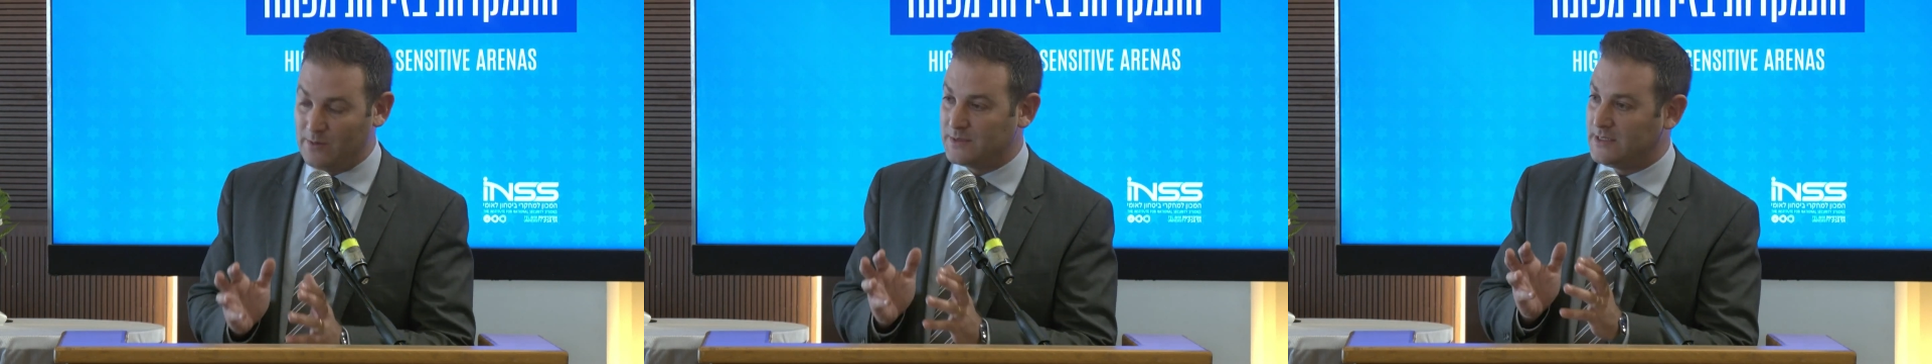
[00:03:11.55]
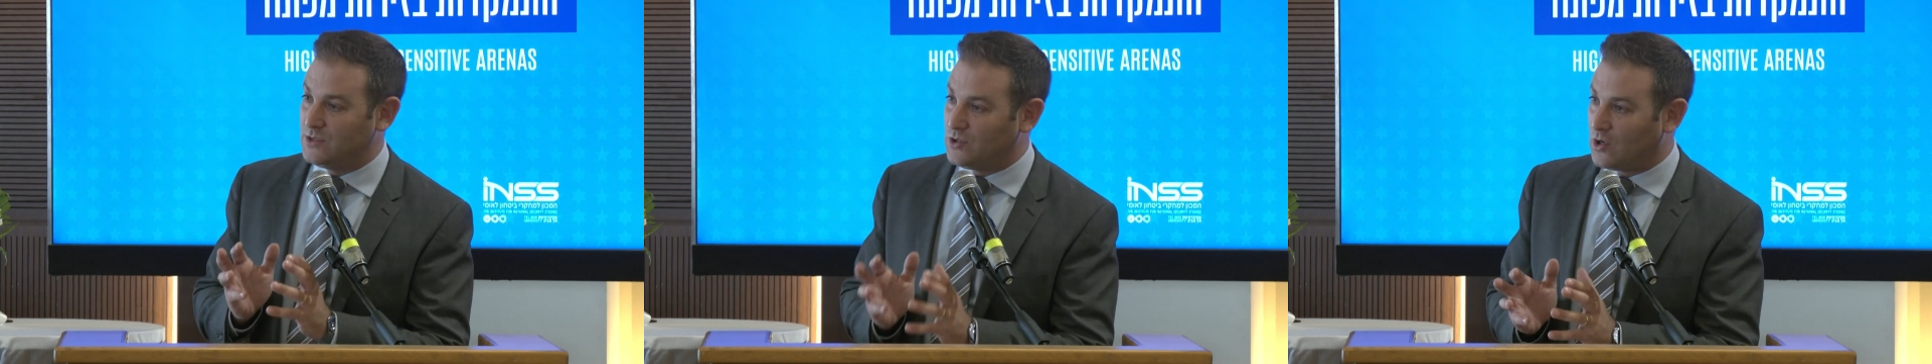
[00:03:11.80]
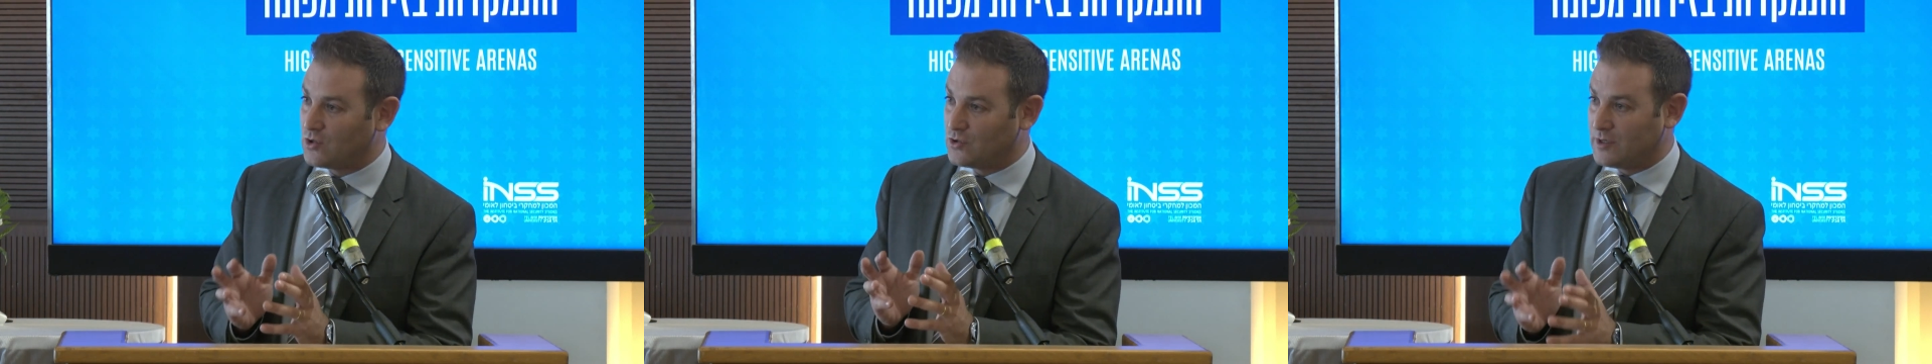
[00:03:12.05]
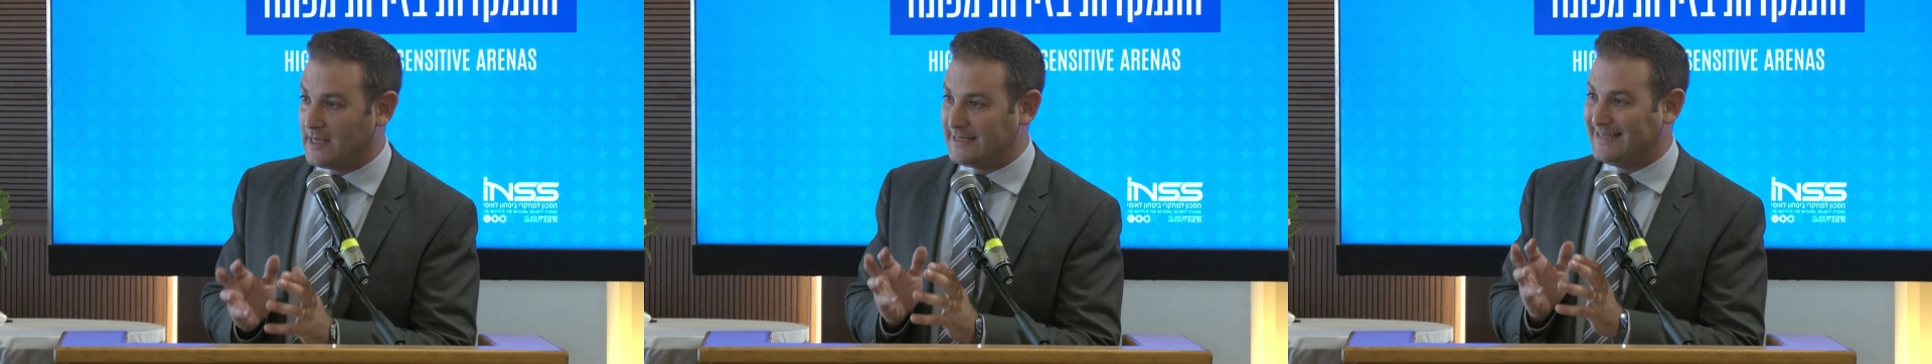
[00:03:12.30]
He was
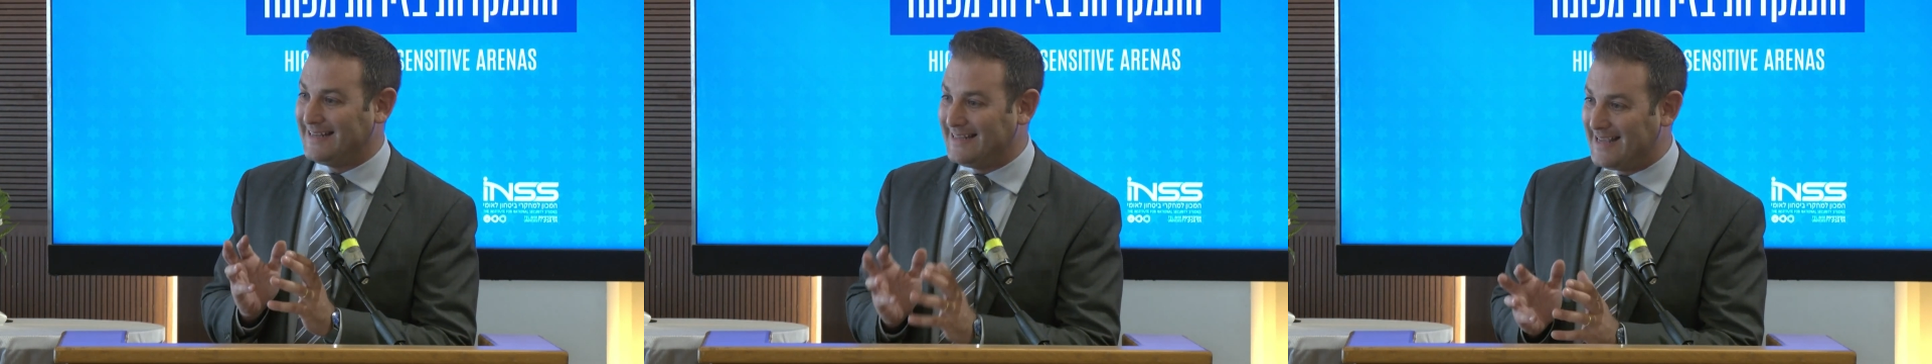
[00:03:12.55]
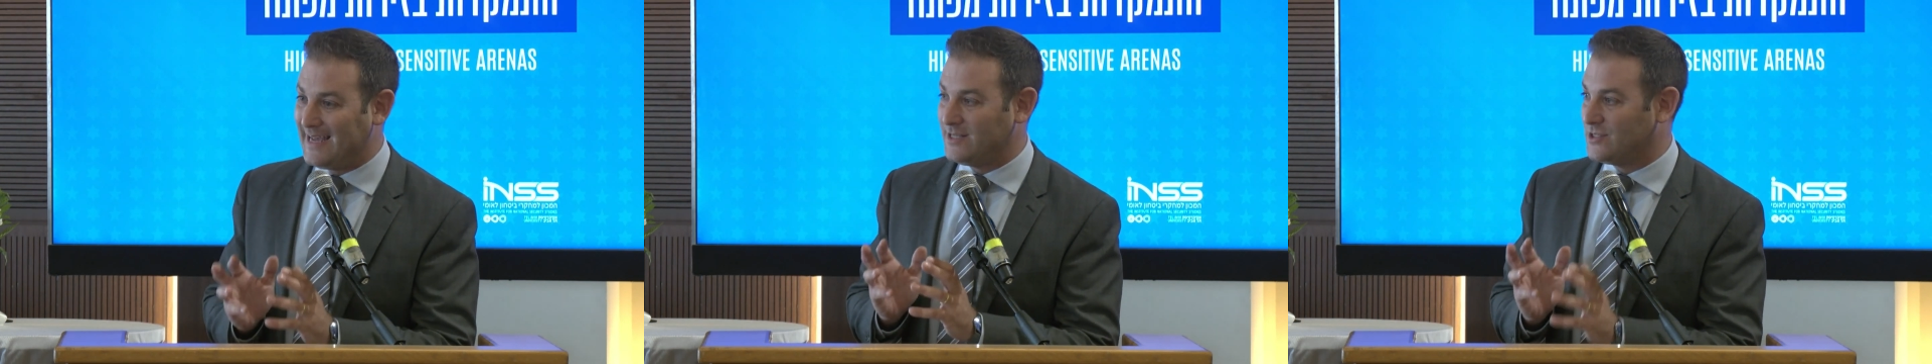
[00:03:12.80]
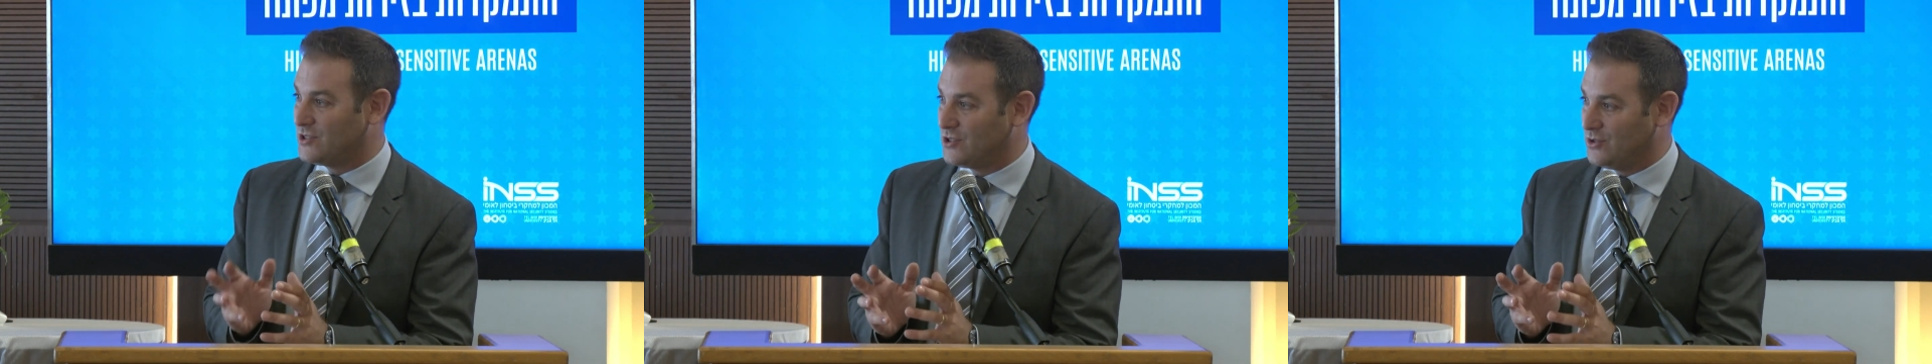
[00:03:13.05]
indoctrinated against